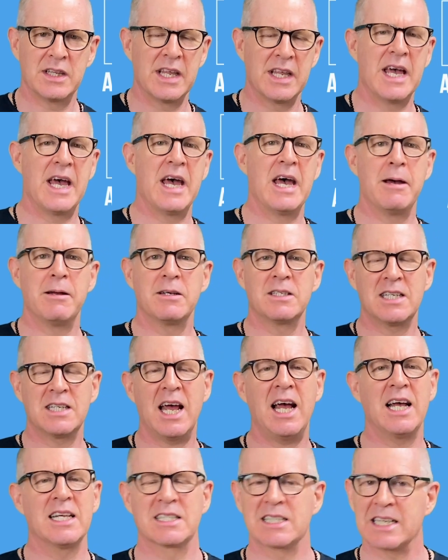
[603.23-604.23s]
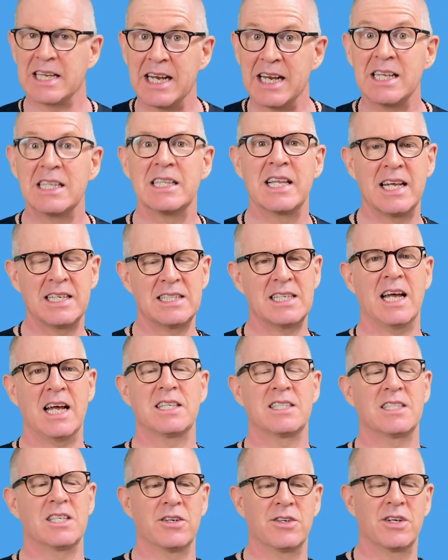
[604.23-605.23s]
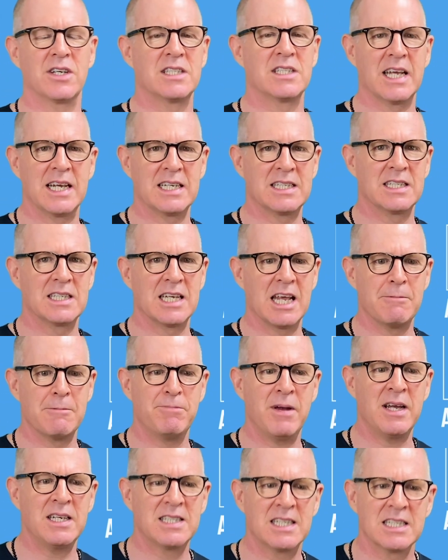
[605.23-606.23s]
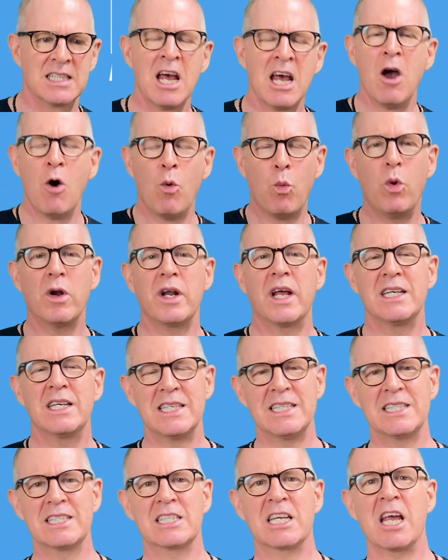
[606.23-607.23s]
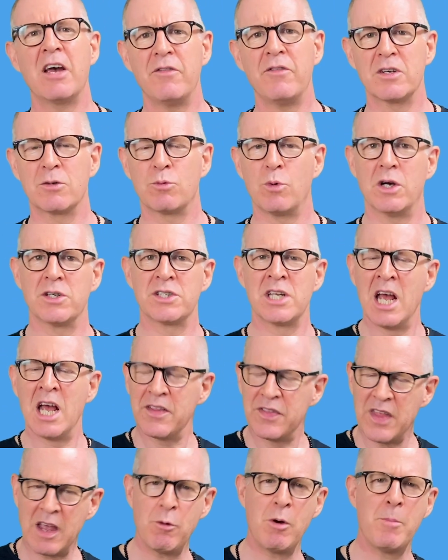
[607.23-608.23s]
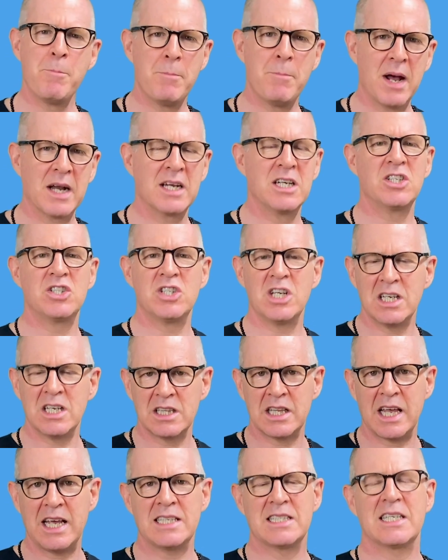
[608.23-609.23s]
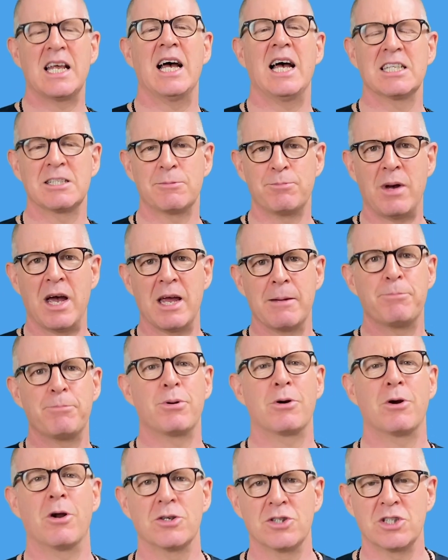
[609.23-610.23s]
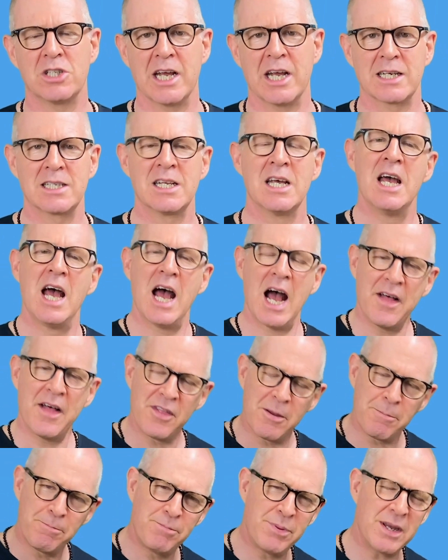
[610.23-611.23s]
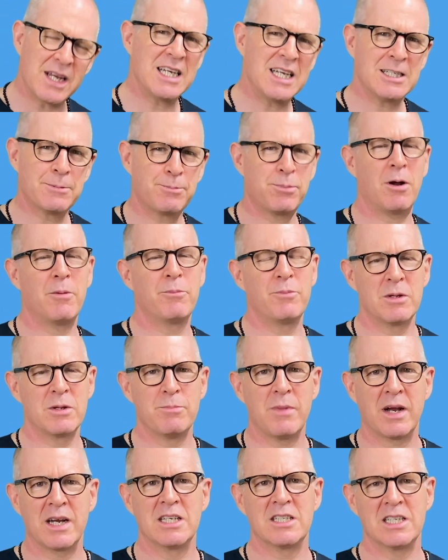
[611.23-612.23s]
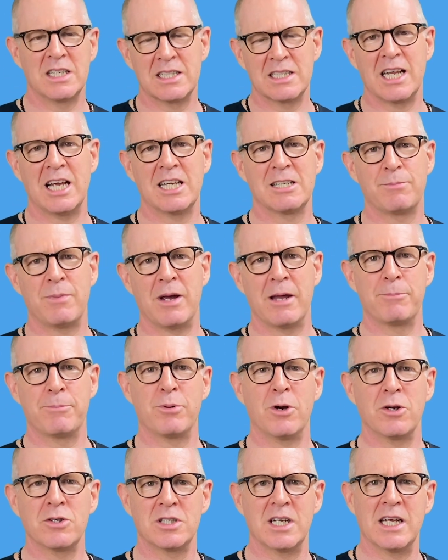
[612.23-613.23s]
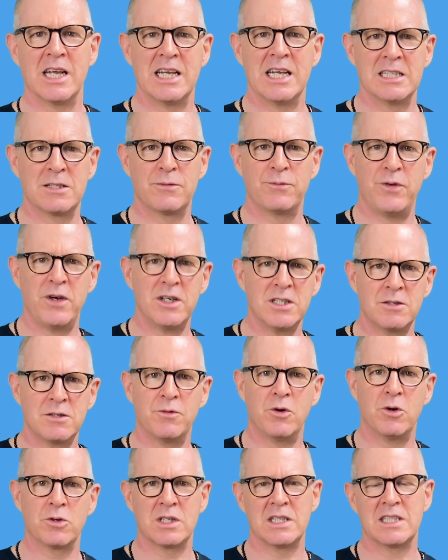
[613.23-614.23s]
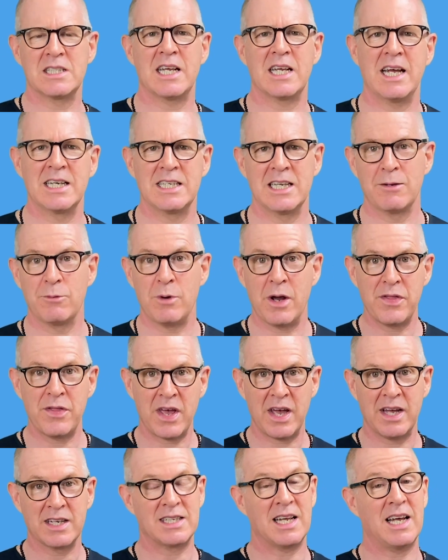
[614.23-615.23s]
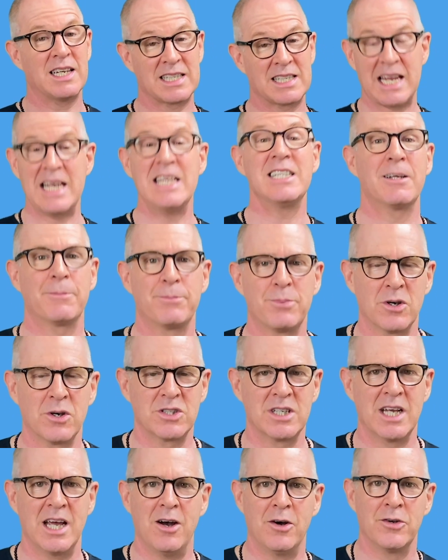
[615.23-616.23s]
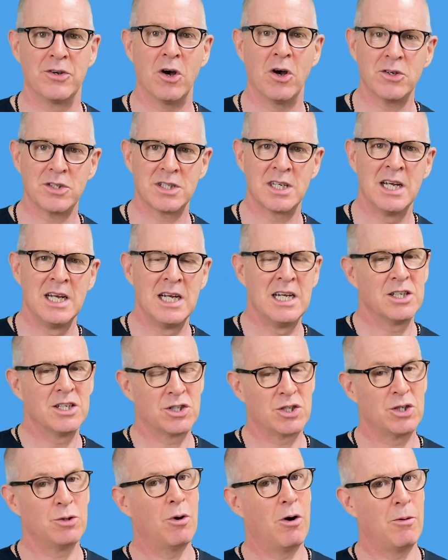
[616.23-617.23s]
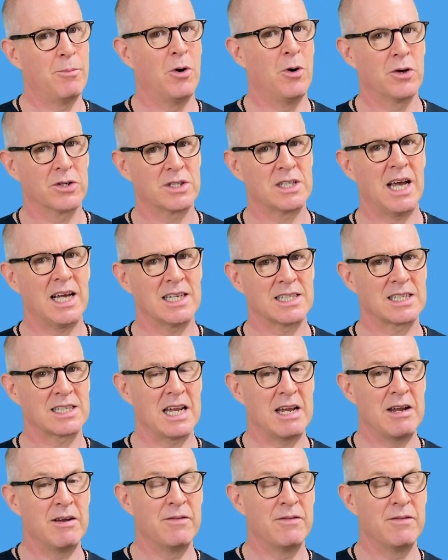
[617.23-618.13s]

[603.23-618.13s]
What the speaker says: their tasks, getting their tasks done on a day-to-day basis. What I discovered was they were managing their tasks by project. And the biggest problem with managing tasks by project is, first of all, deciding whether a task is a project or not. Two or more tasks